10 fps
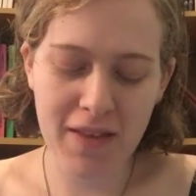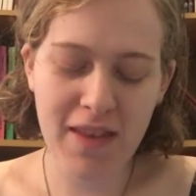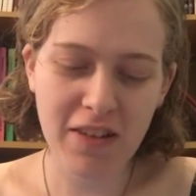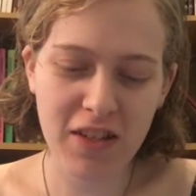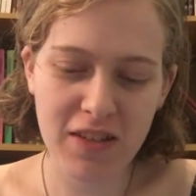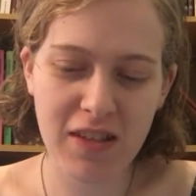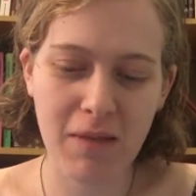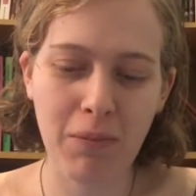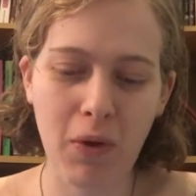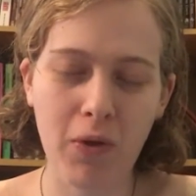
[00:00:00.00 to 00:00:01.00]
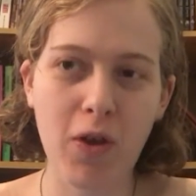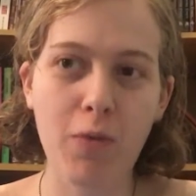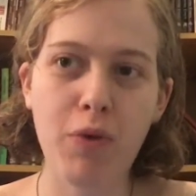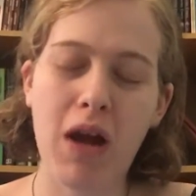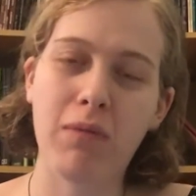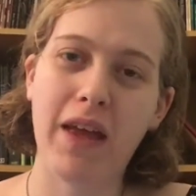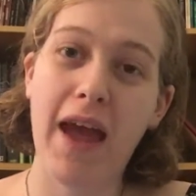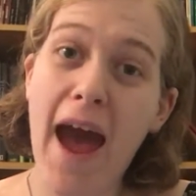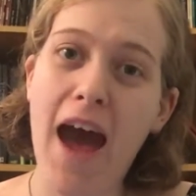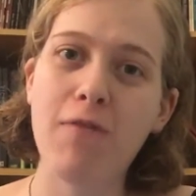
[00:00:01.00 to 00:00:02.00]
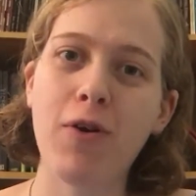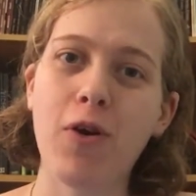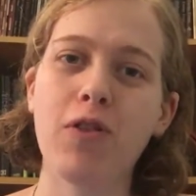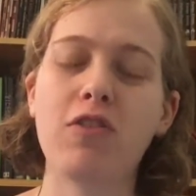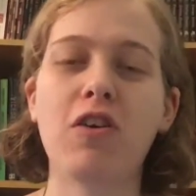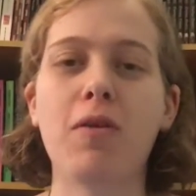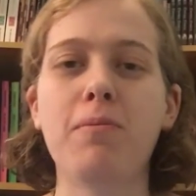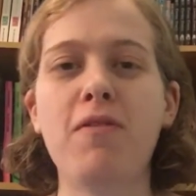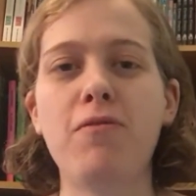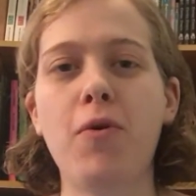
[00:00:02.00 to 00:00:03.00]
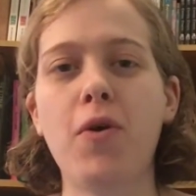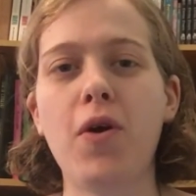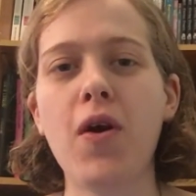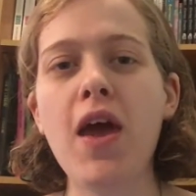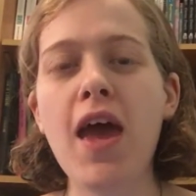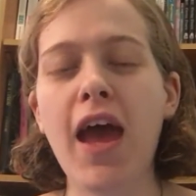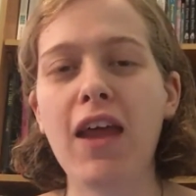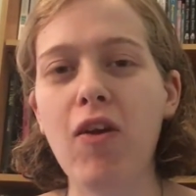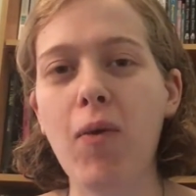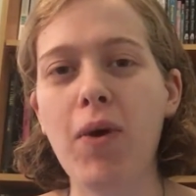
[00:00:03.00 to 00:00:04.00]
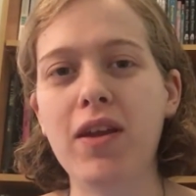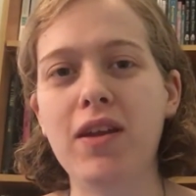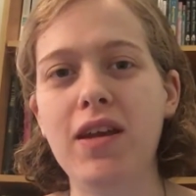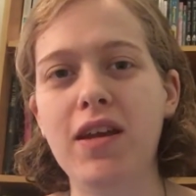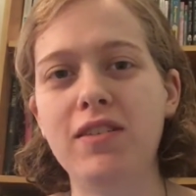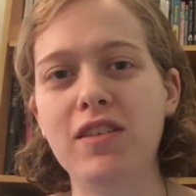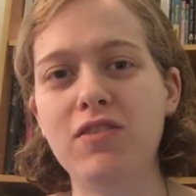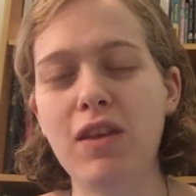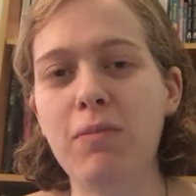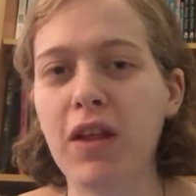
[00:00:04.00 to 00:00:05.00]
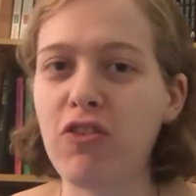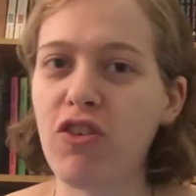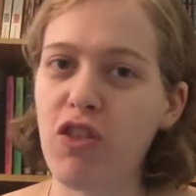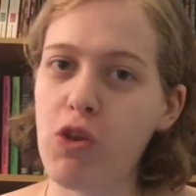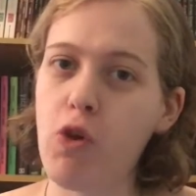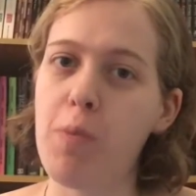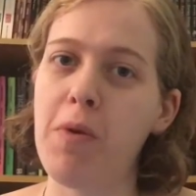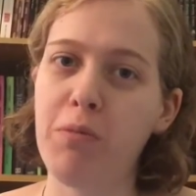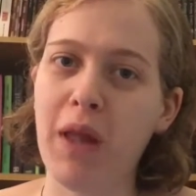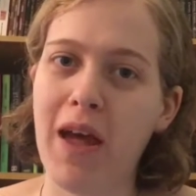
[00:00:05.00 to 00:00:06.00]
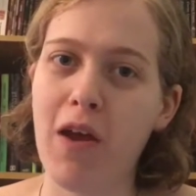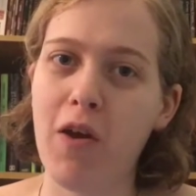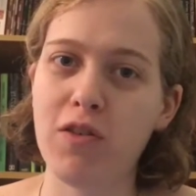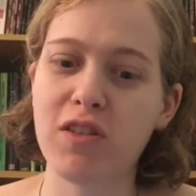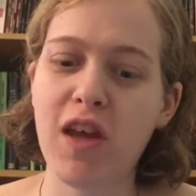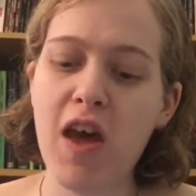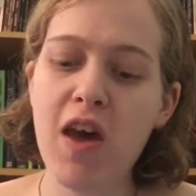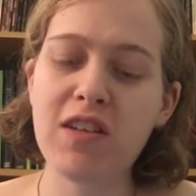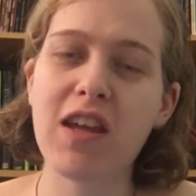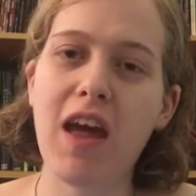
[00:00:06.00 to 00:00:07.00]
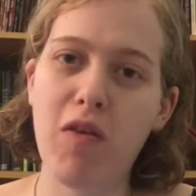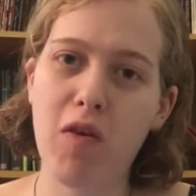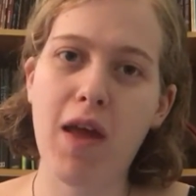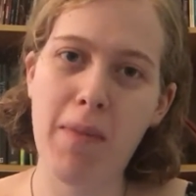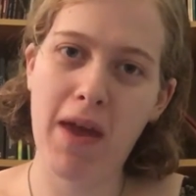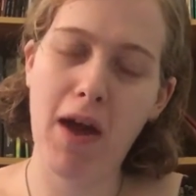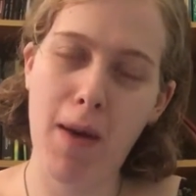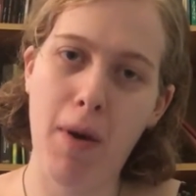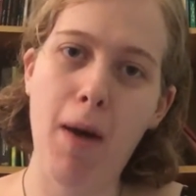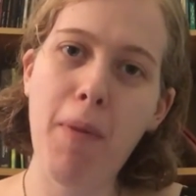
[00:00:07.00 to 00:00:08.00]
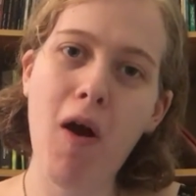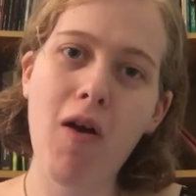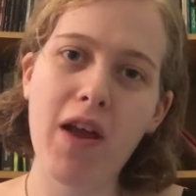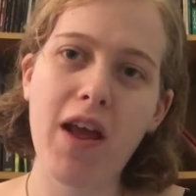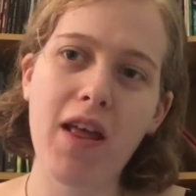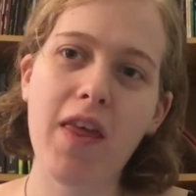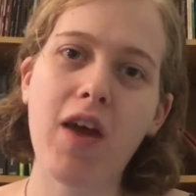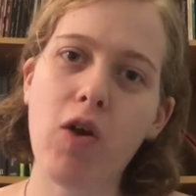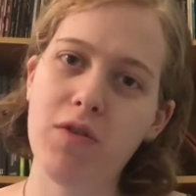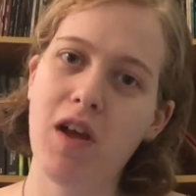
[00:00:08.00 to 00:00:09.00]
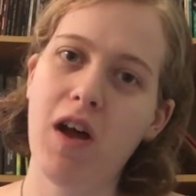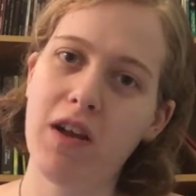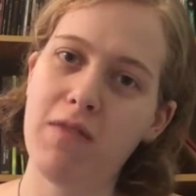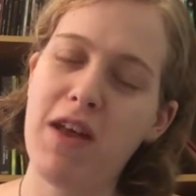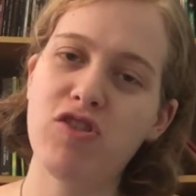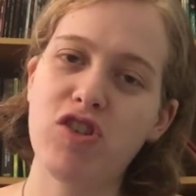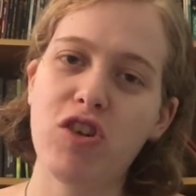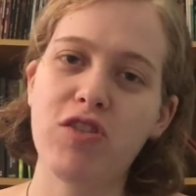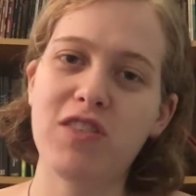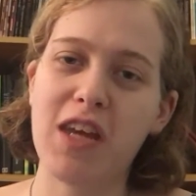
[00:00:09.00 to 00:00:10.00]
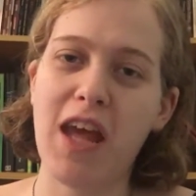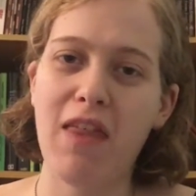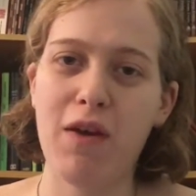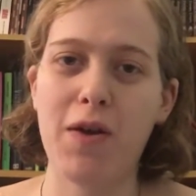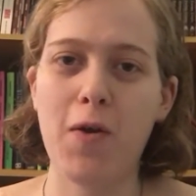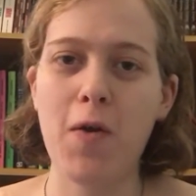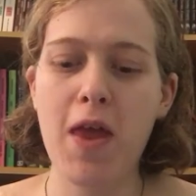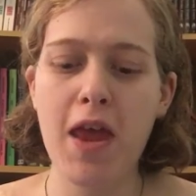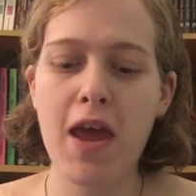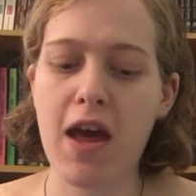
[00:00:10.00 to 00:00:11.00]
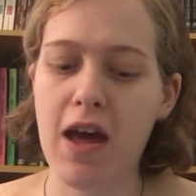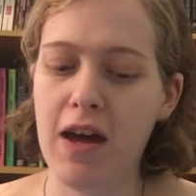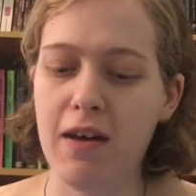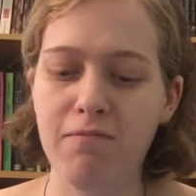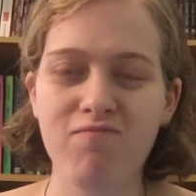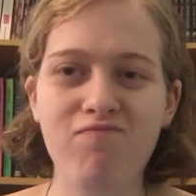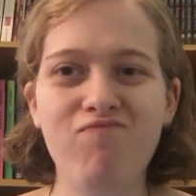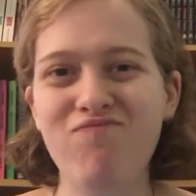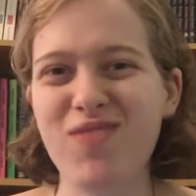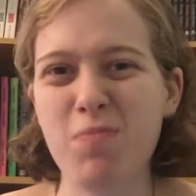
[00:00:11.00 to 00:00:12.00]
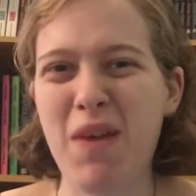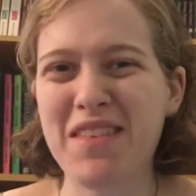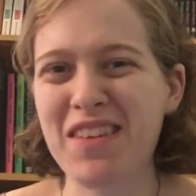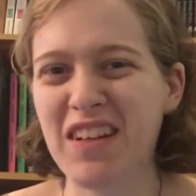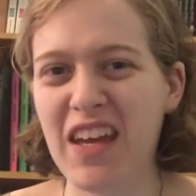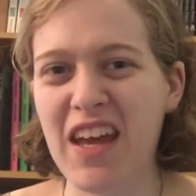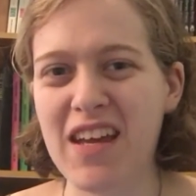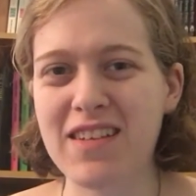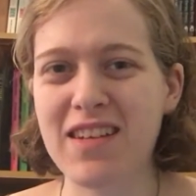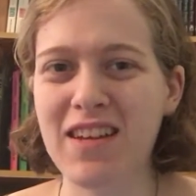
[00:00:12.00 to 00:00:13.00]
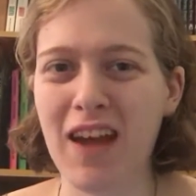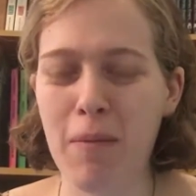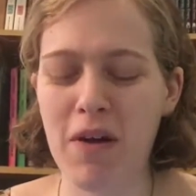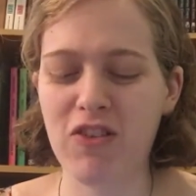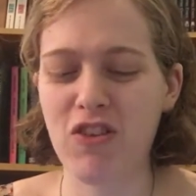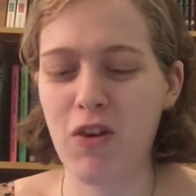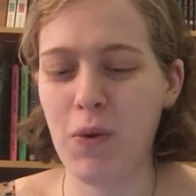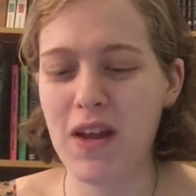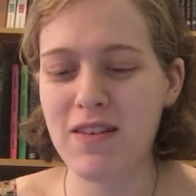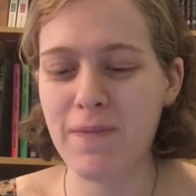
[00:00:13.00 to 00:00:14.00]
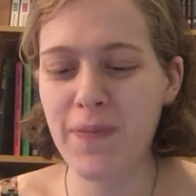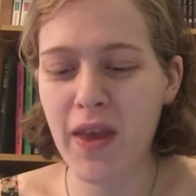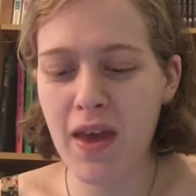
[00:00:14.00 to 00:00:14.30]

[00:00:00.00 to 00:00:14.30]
It's actually simple. You probably have heard the term before and know what it is. It's simply just the group of players. Together they make up a party that goes on adventures together. It's basically it, not much to it.